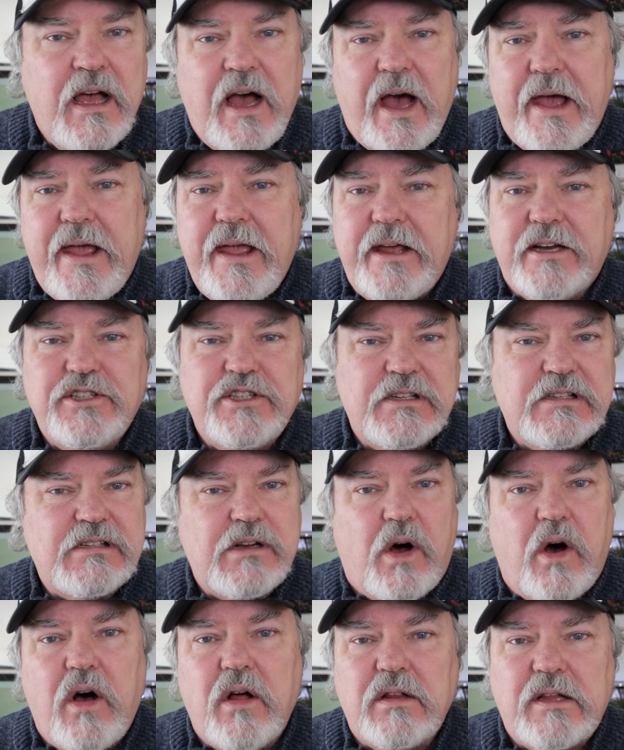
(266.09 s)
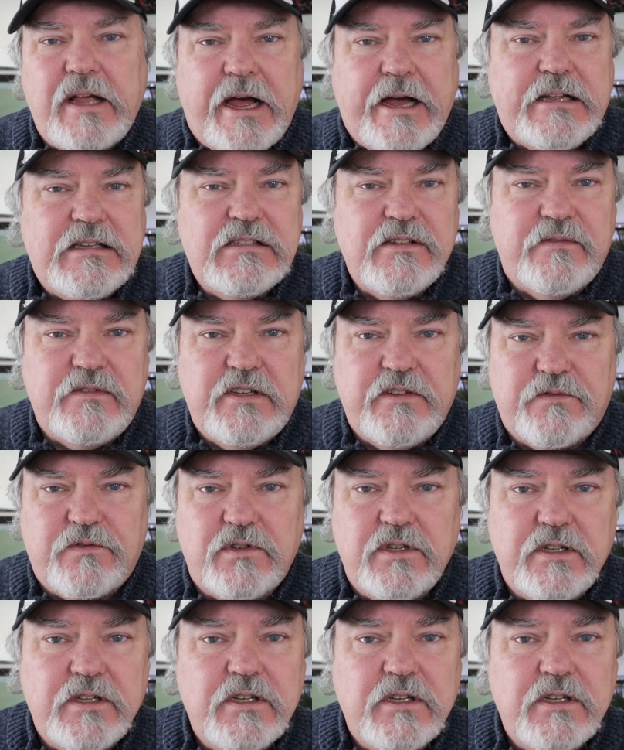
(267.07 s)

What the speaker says: I had just all kinds of different